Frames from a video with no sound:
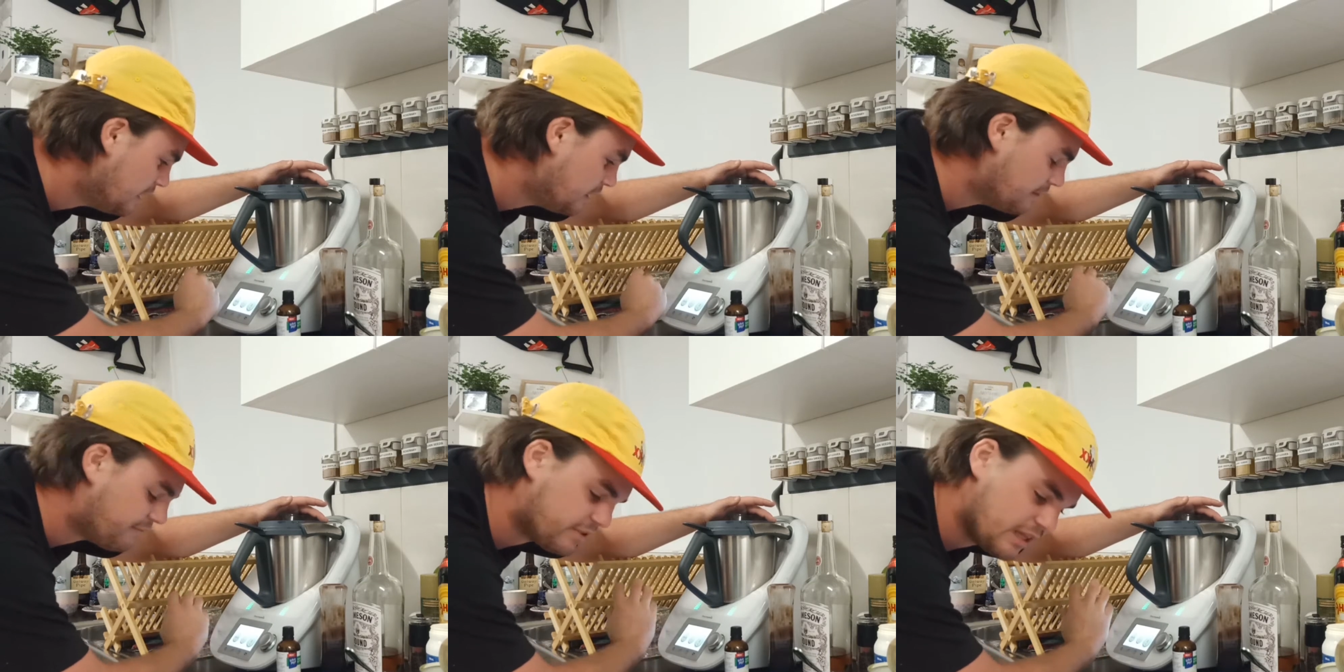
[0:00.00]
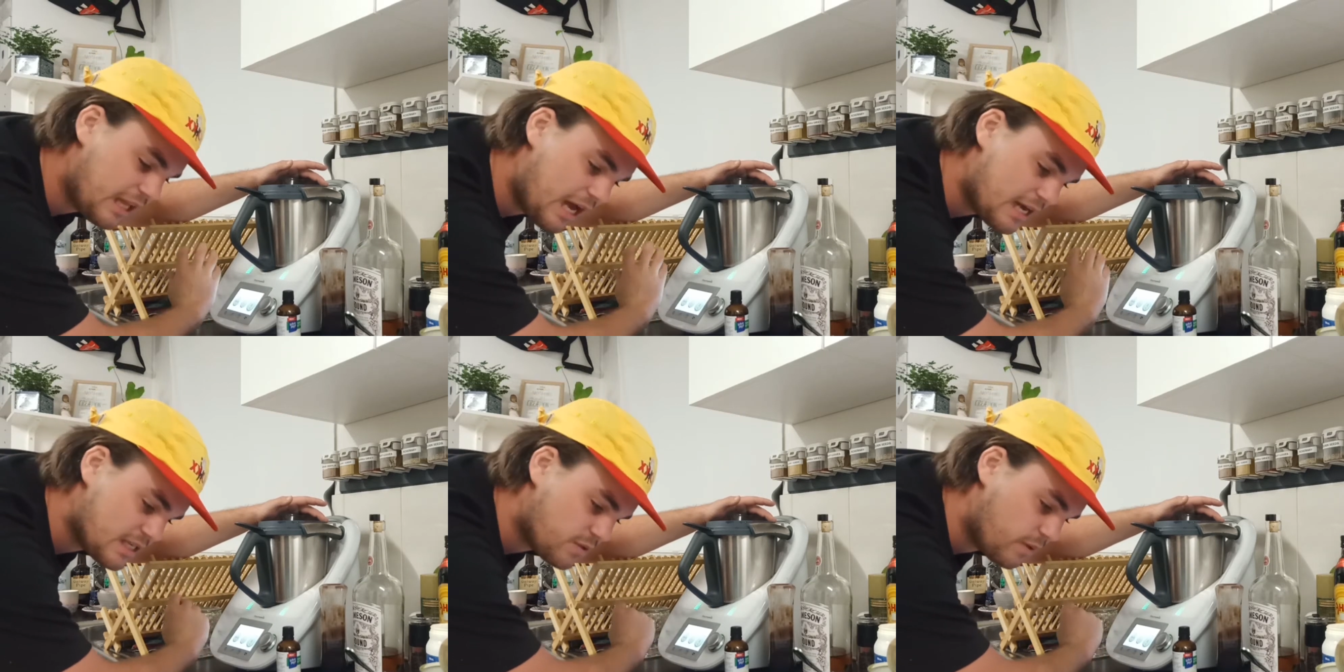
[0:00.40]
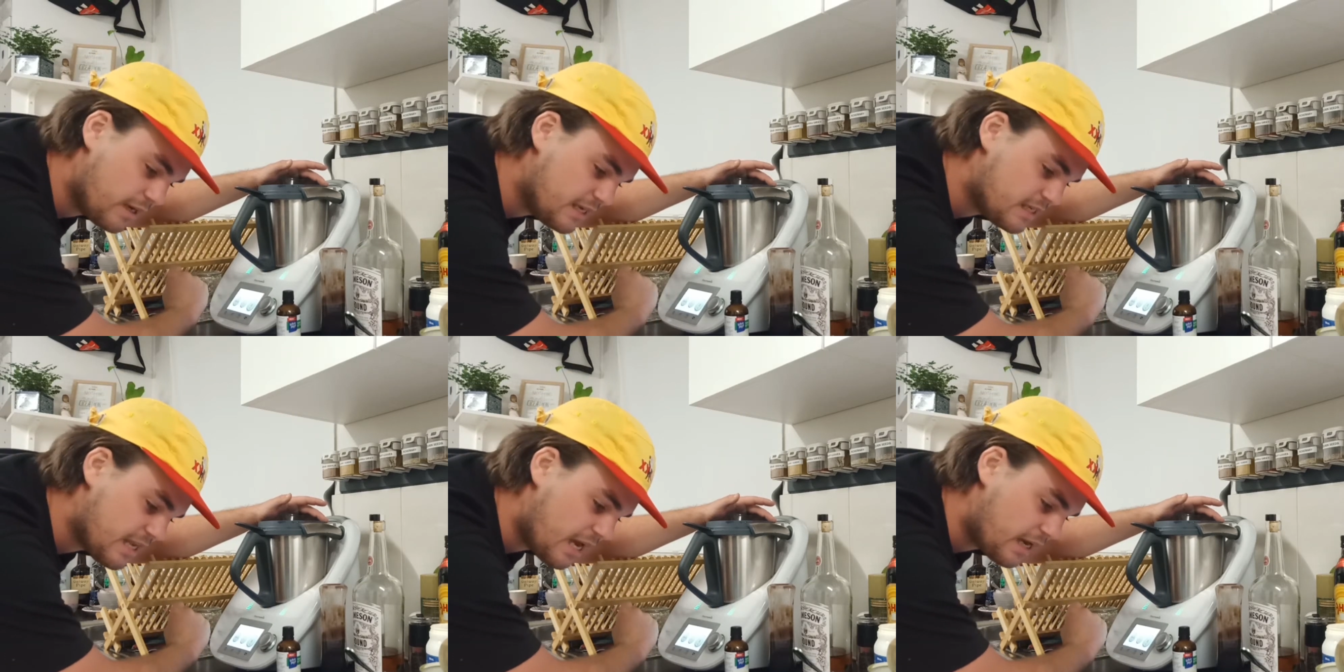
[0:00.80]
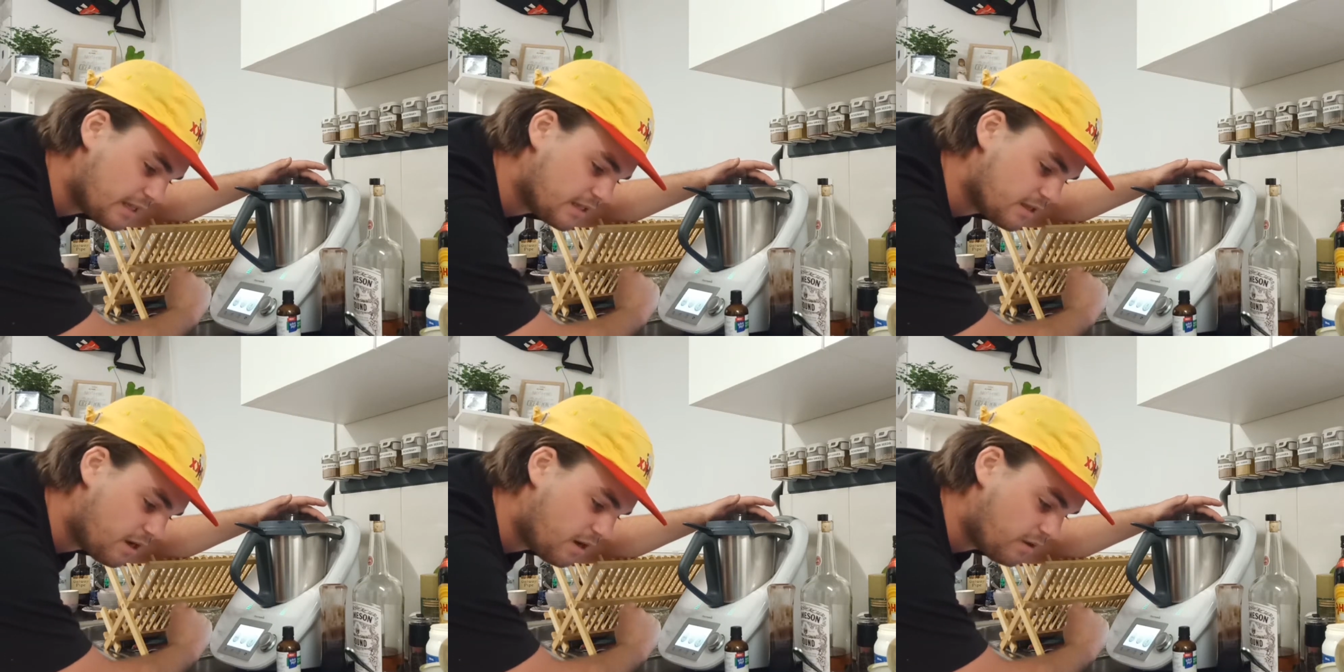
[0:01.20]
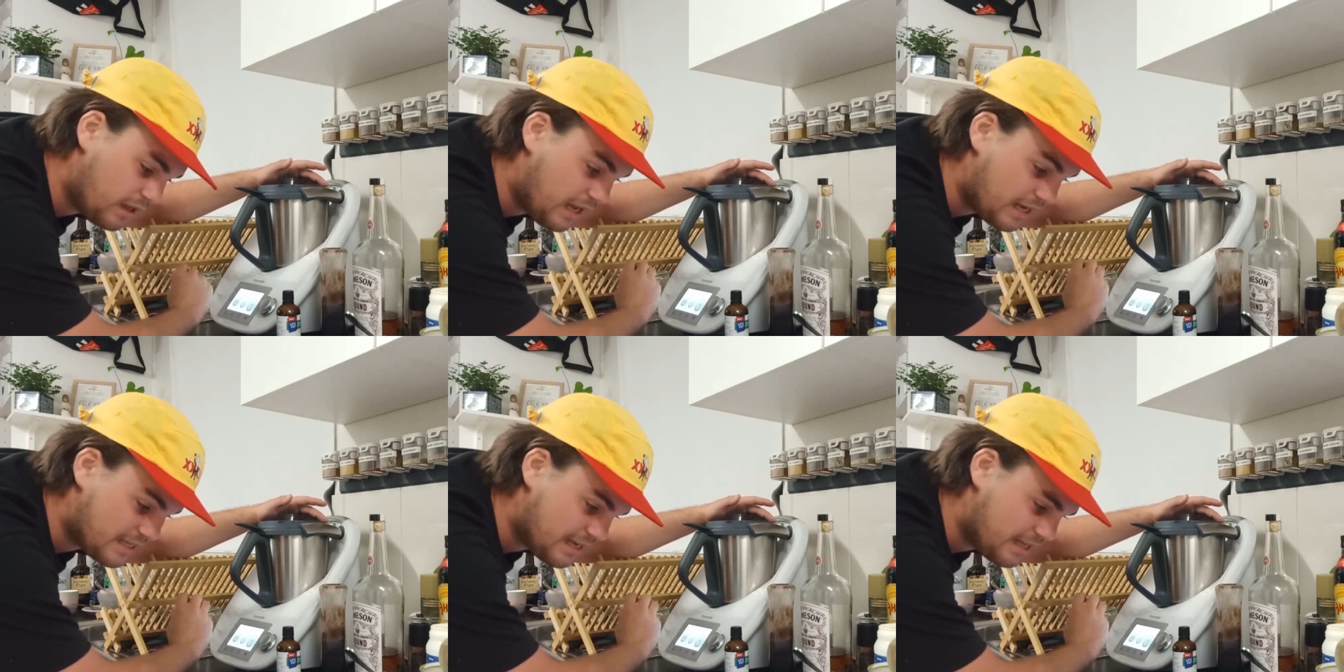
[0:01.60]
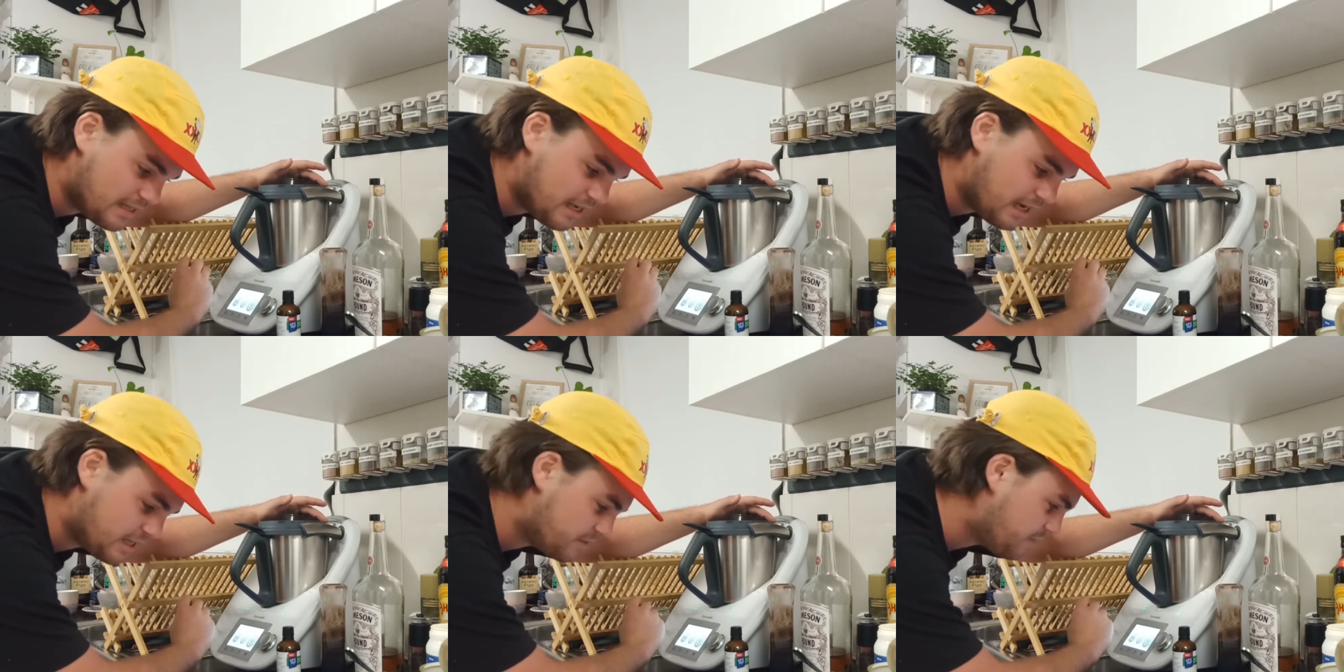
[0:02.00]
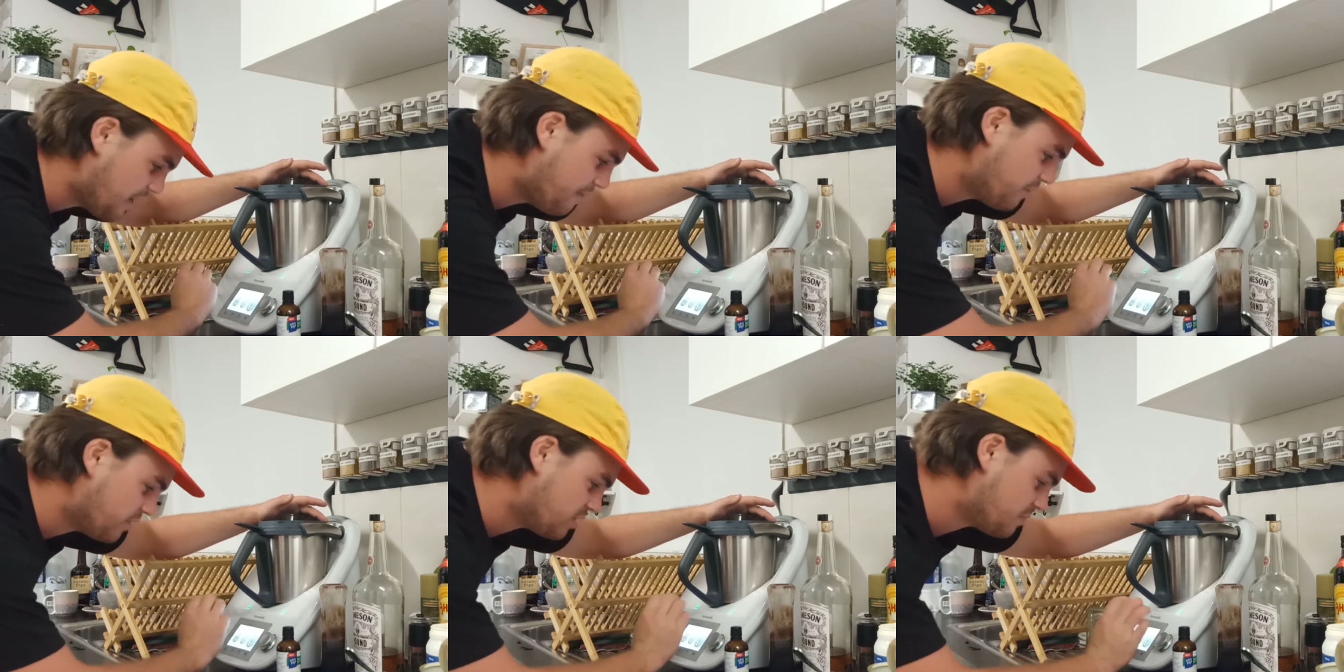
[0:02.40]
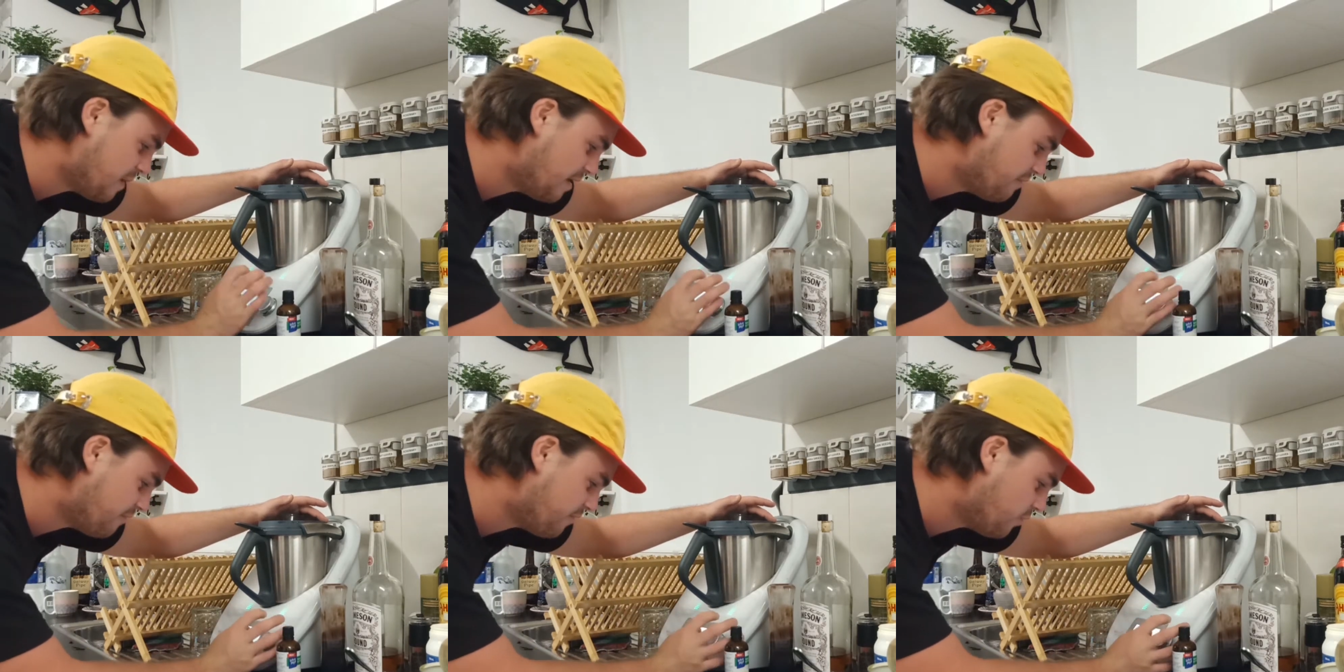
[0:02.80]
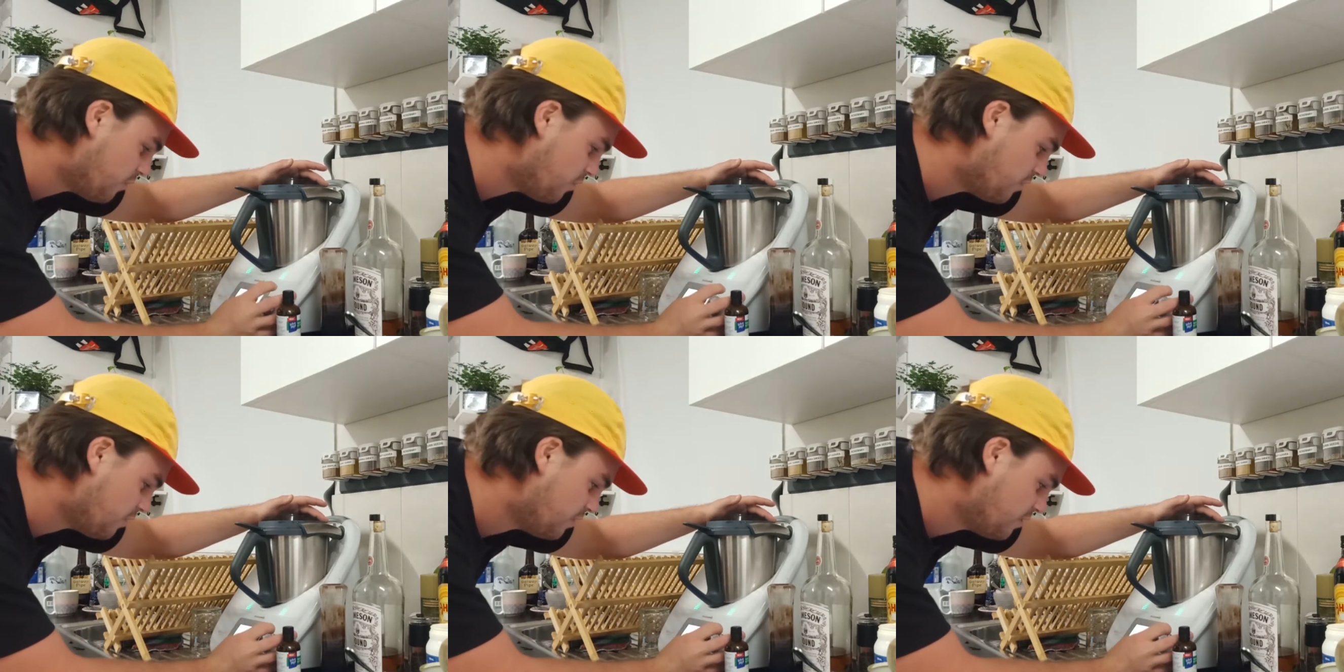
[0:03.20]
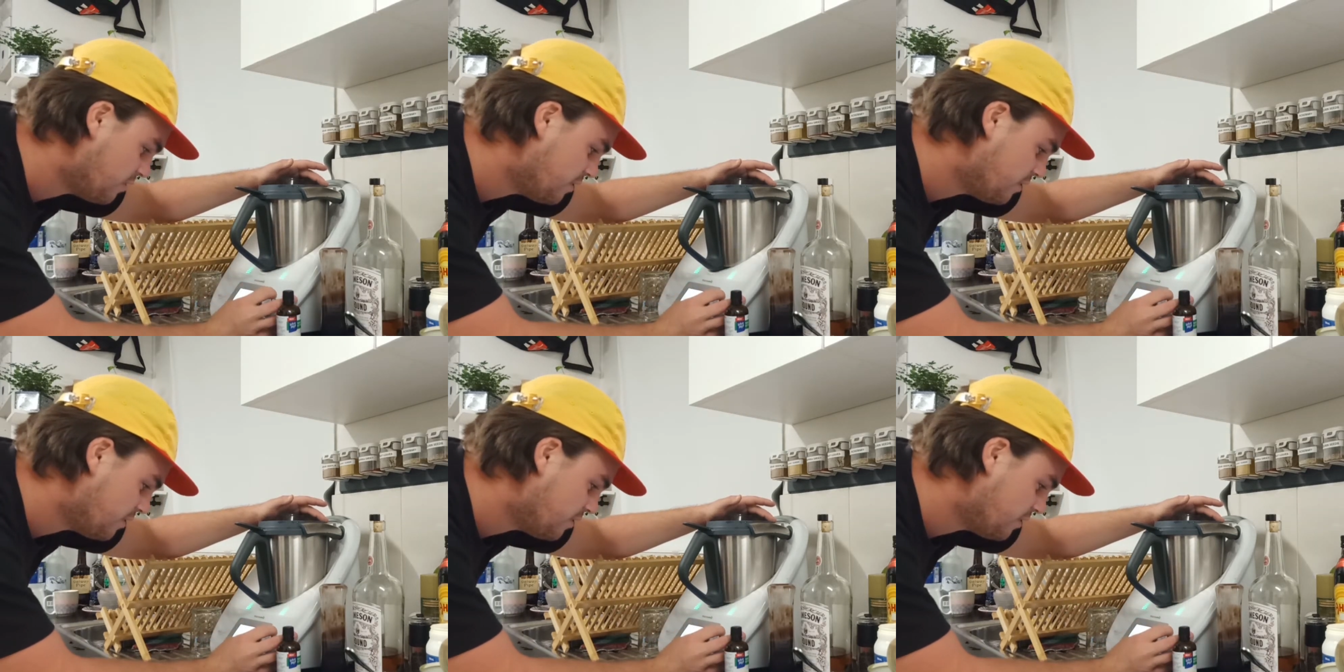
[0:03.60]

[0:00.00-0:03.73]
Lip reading: and then for the last 10 seconds we'll have it on speed 4.